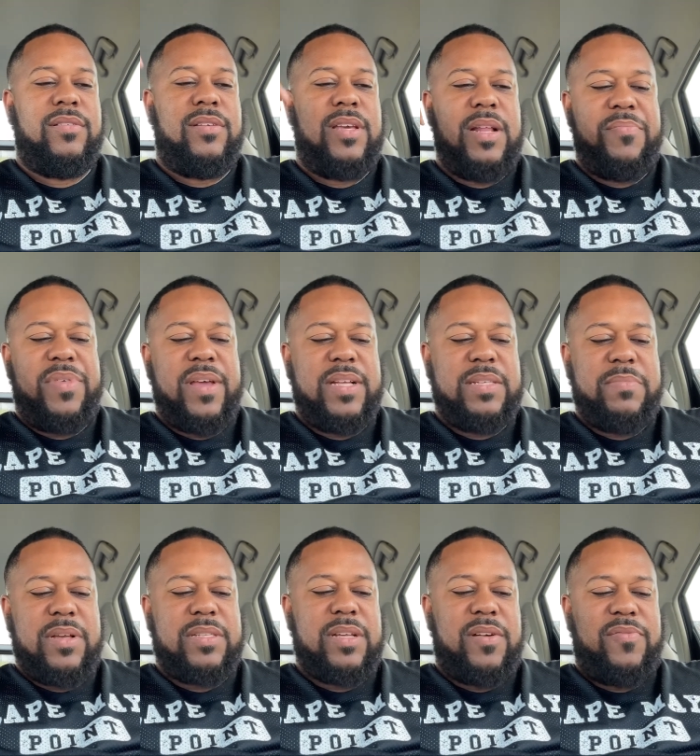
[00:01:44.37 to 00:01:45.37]
And I'm thinking to
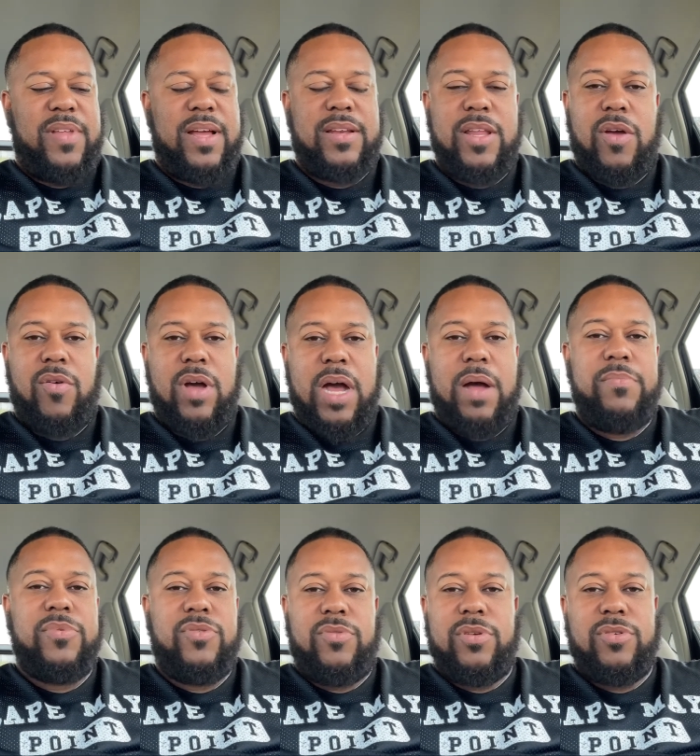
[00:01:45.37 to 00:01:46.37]
myself, like, no, I'm
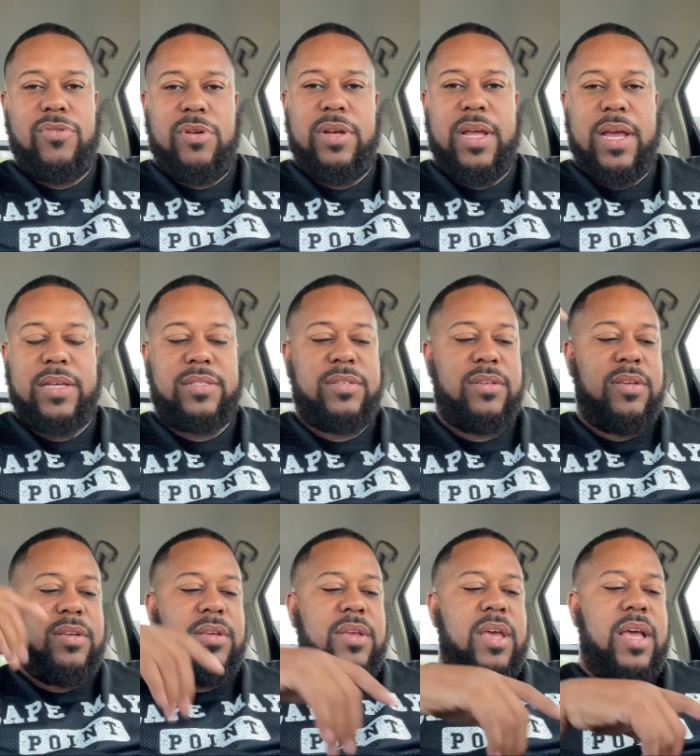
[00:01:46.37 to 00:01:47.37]
doing DoorDash.
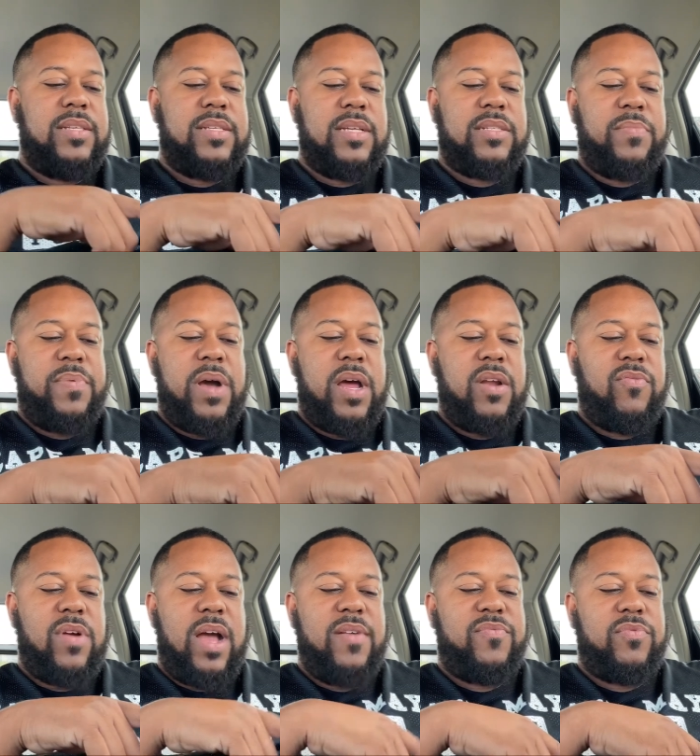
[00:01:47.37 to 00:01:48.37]
It says upon
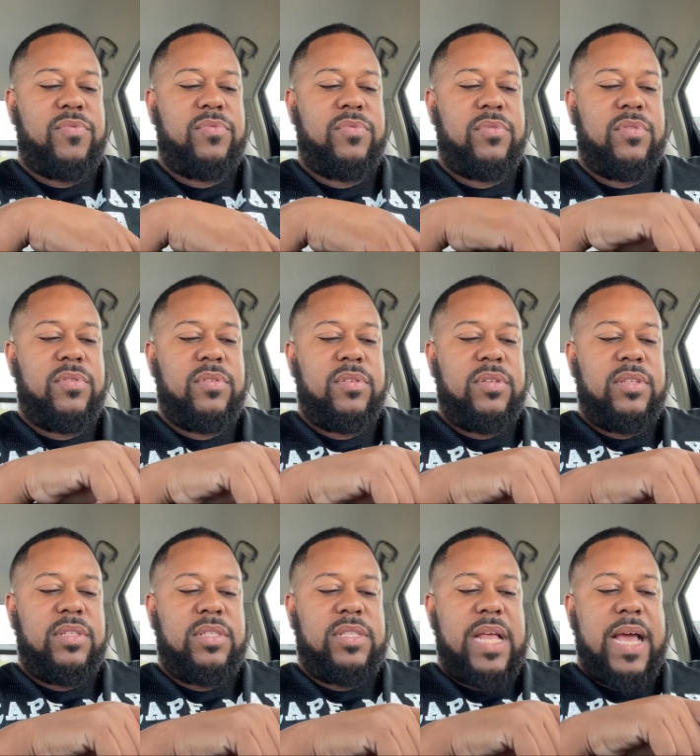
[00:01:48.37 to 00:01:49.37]
arrival,
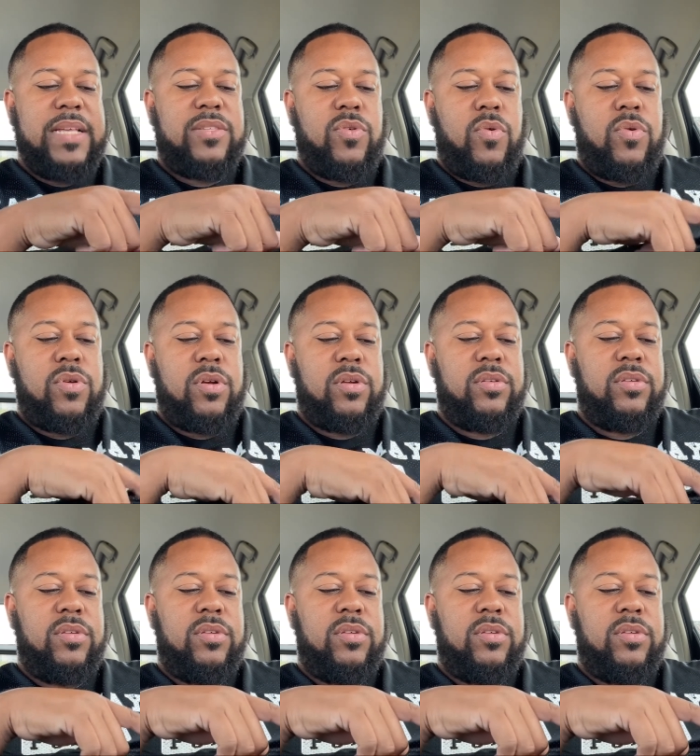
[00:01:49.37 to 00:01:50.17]
slice order.